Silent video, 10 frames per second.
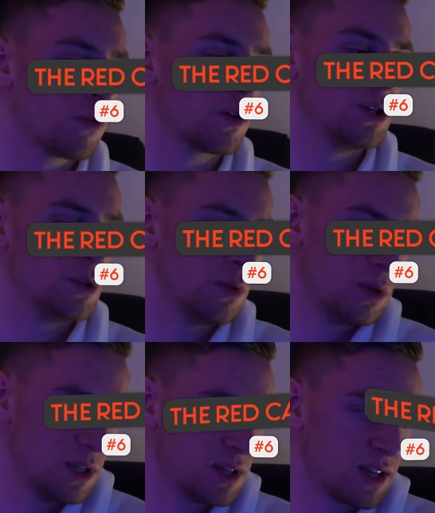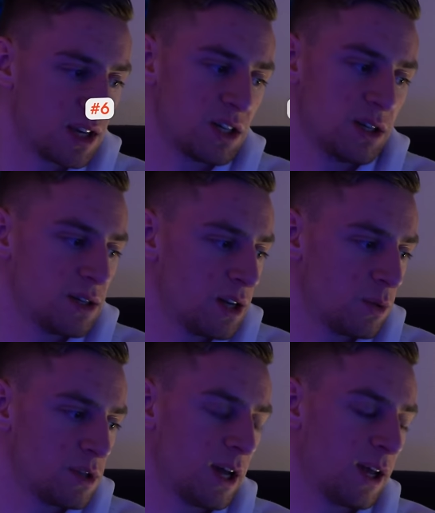been going through some psychology
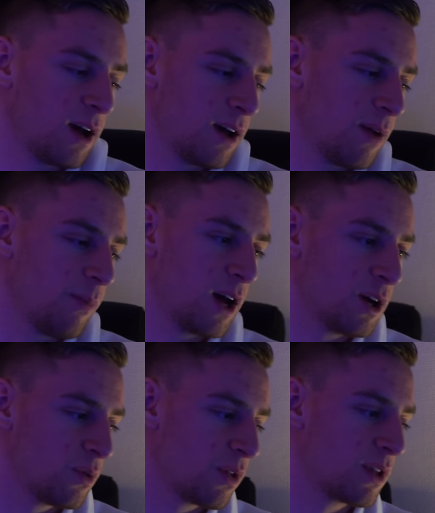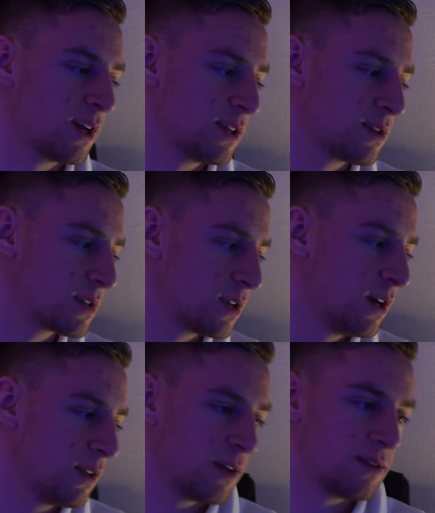sessions with my mentor
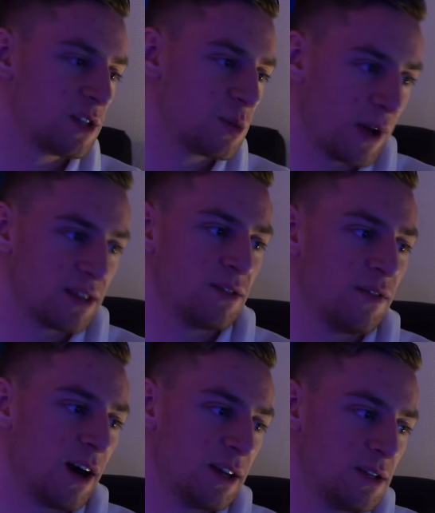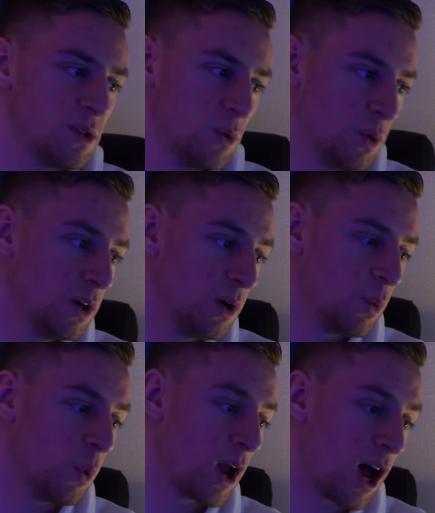where we have discussed several
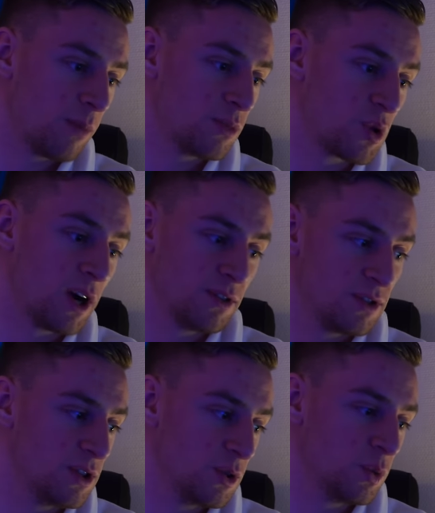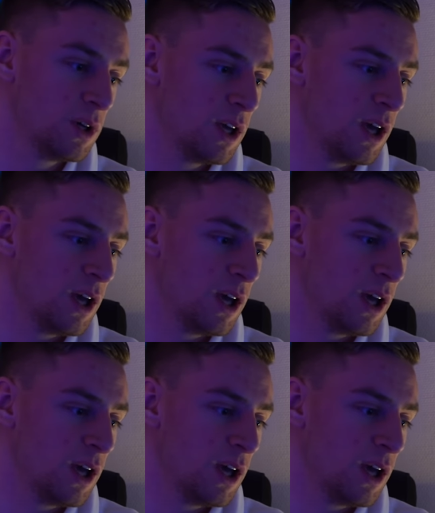important mental concepts.